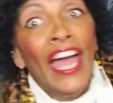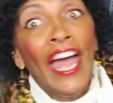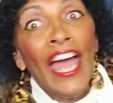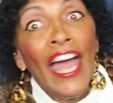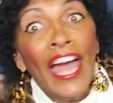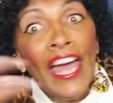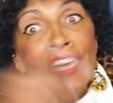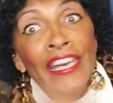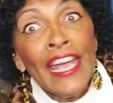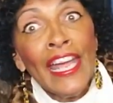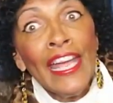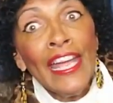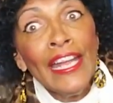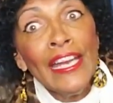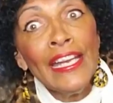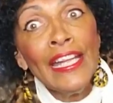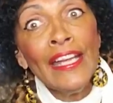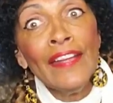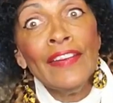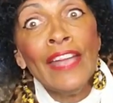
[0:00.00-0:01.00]
And they ain't
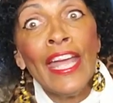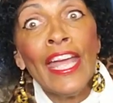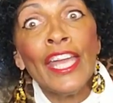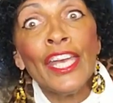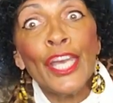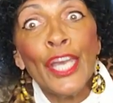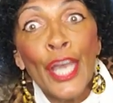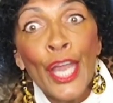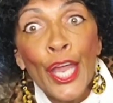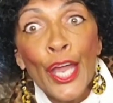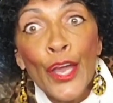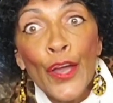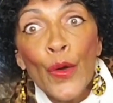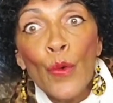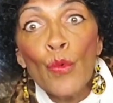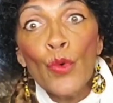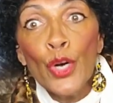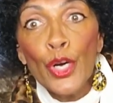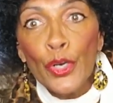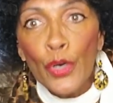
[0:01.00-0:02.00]
even had ne'er
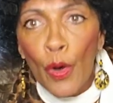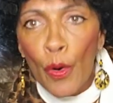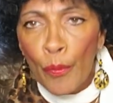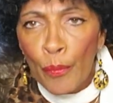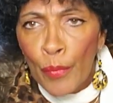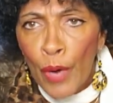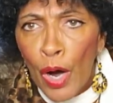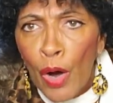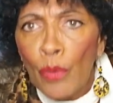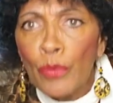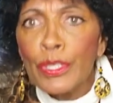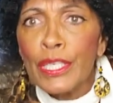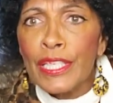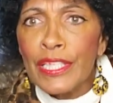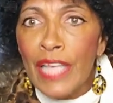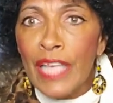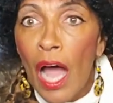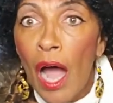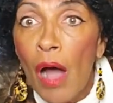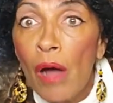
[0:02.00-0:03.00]
one on to
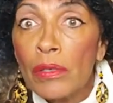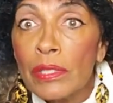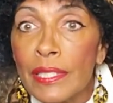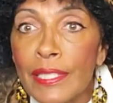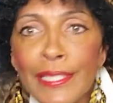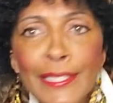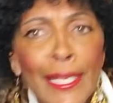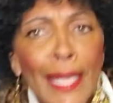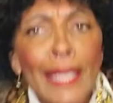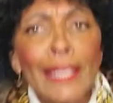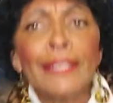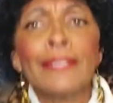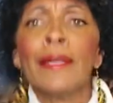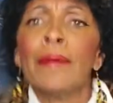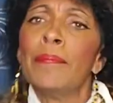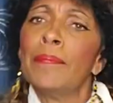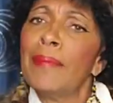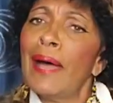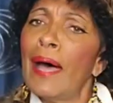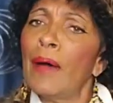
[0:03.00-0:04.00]
talk, to say something
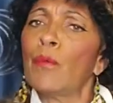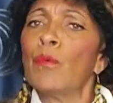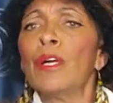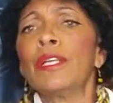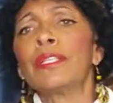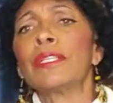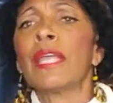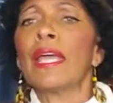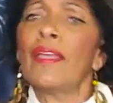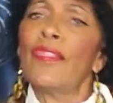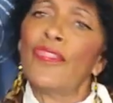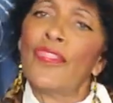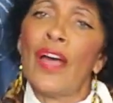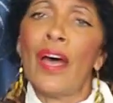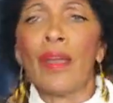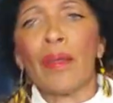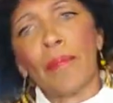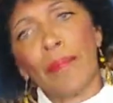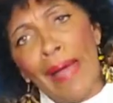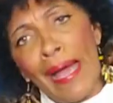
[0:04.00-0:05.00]
about what they thought
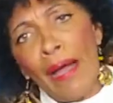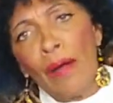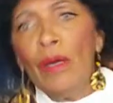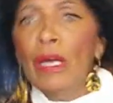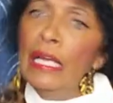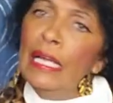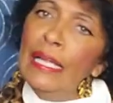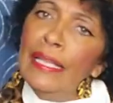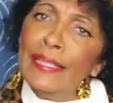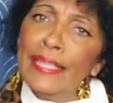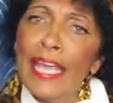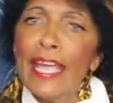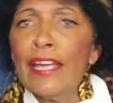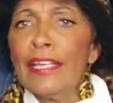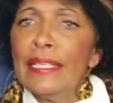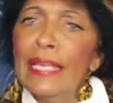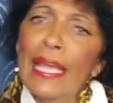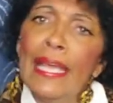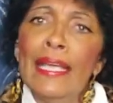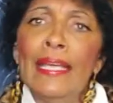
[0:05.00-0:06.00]
about their
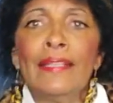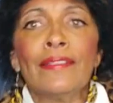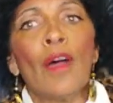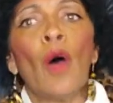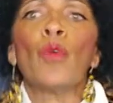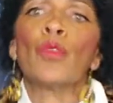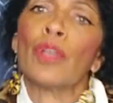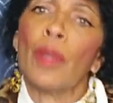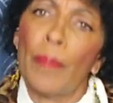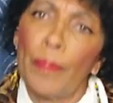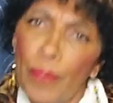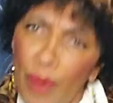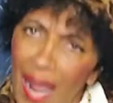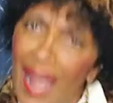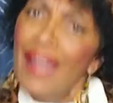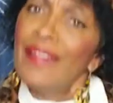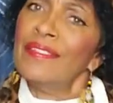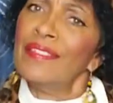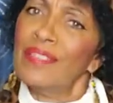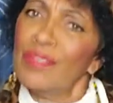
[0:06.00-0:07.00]
days on The
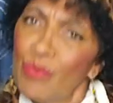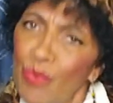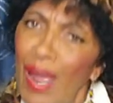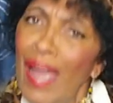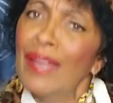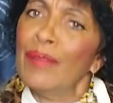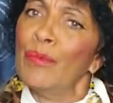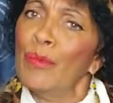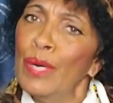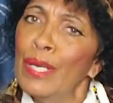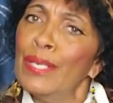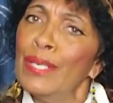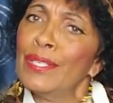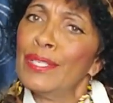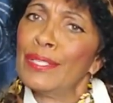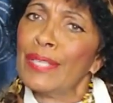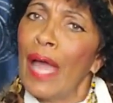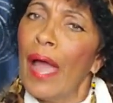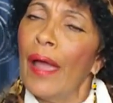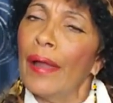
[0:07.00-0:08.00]
Price is Right when it
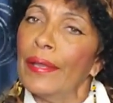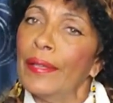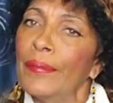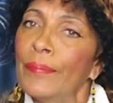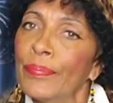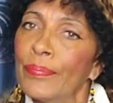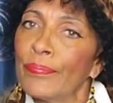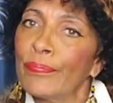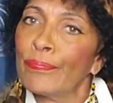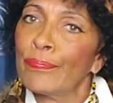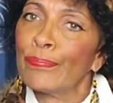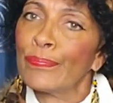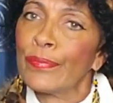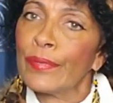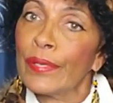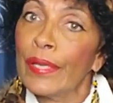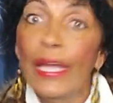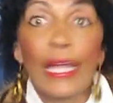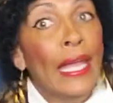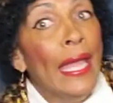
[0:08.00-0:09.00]
started.
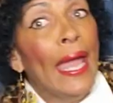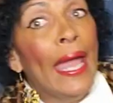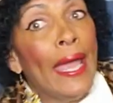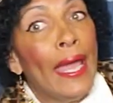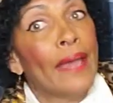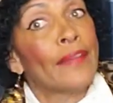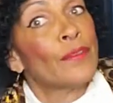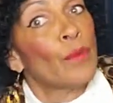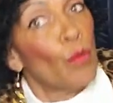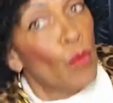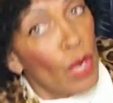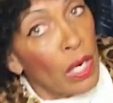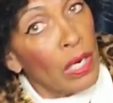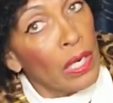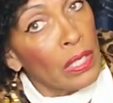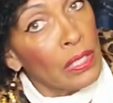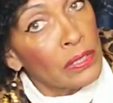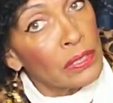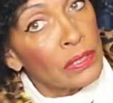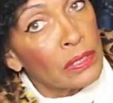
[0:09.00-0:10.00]
As it
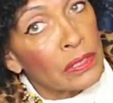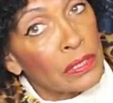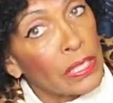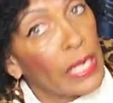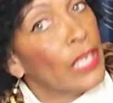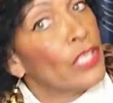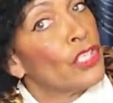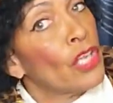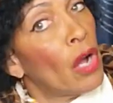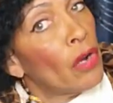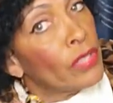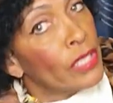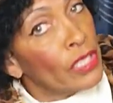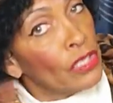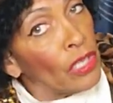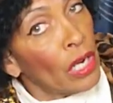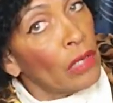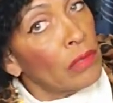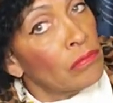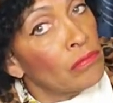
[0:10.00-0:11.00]
was, in case y'all didn't
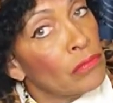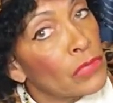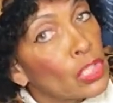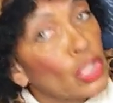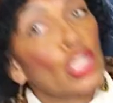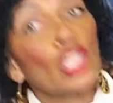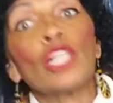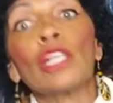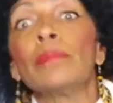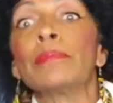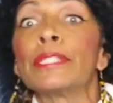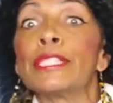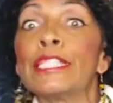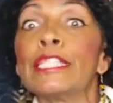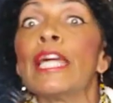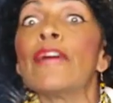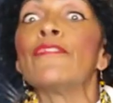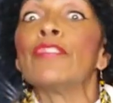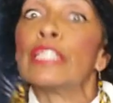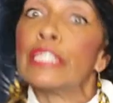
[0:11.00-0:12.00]
know, it took them
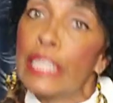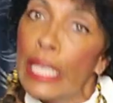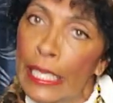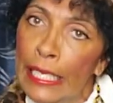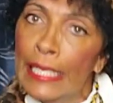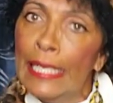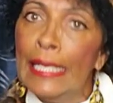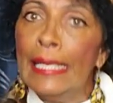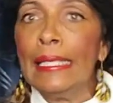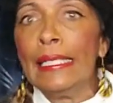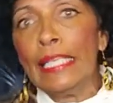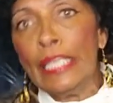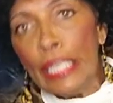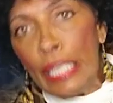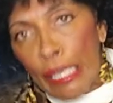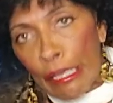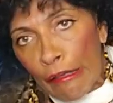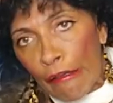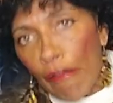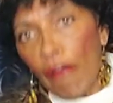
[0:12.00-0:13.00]
17
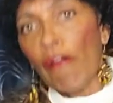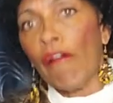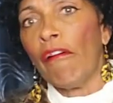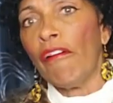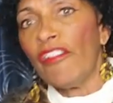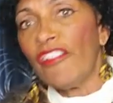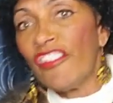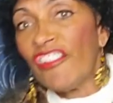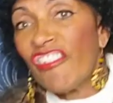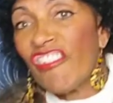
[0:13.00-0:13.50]
years.